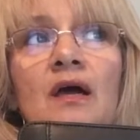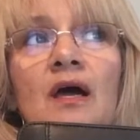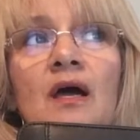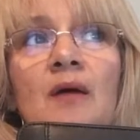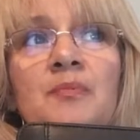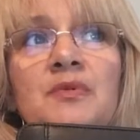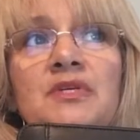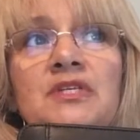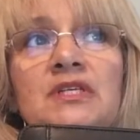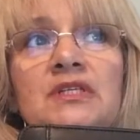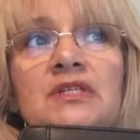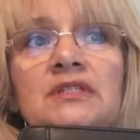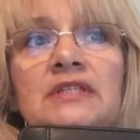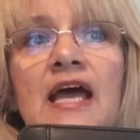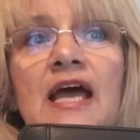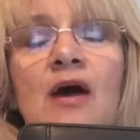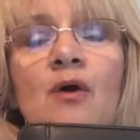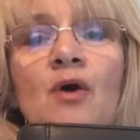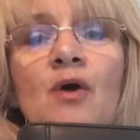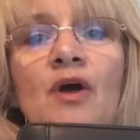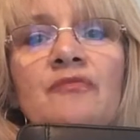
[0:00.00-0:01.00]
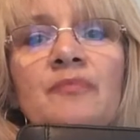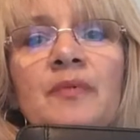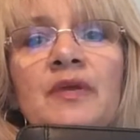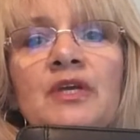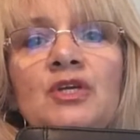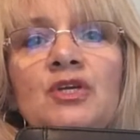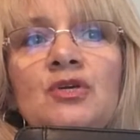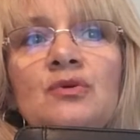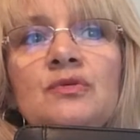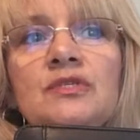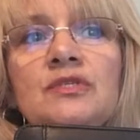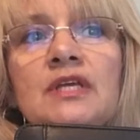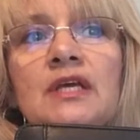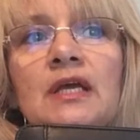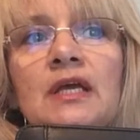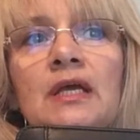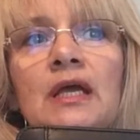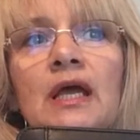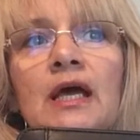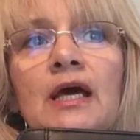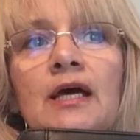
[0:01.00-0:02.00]
up until now I've been
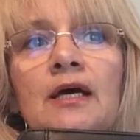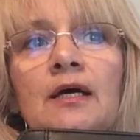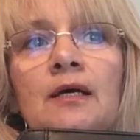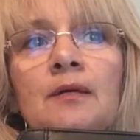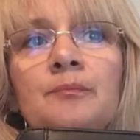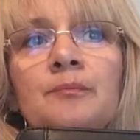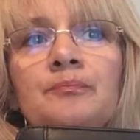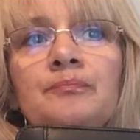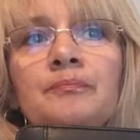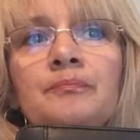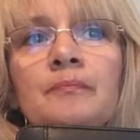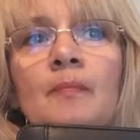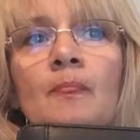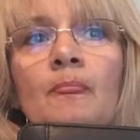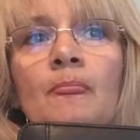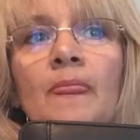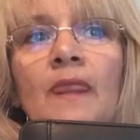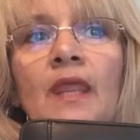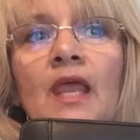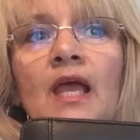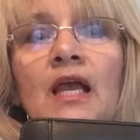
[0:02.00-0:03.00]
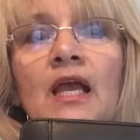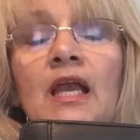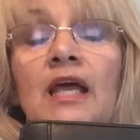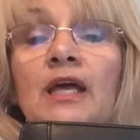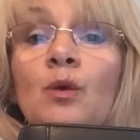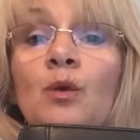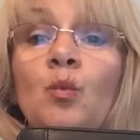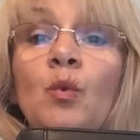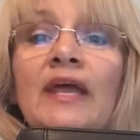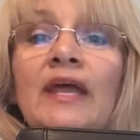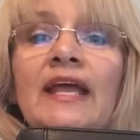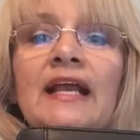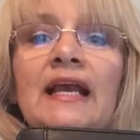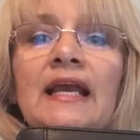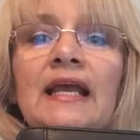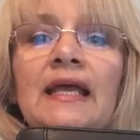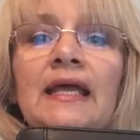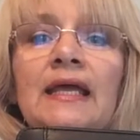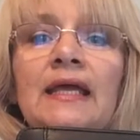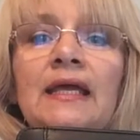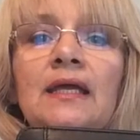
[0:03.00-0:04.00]
using um, like a
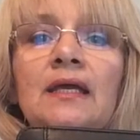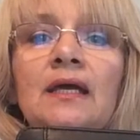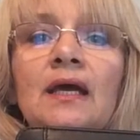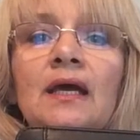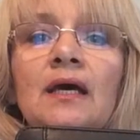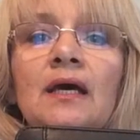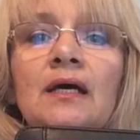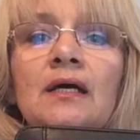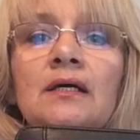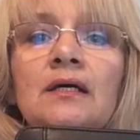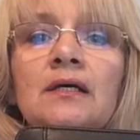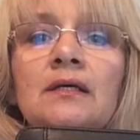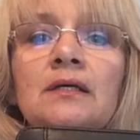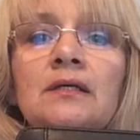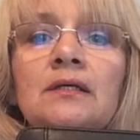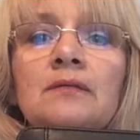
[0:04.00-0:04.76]
weekly uh,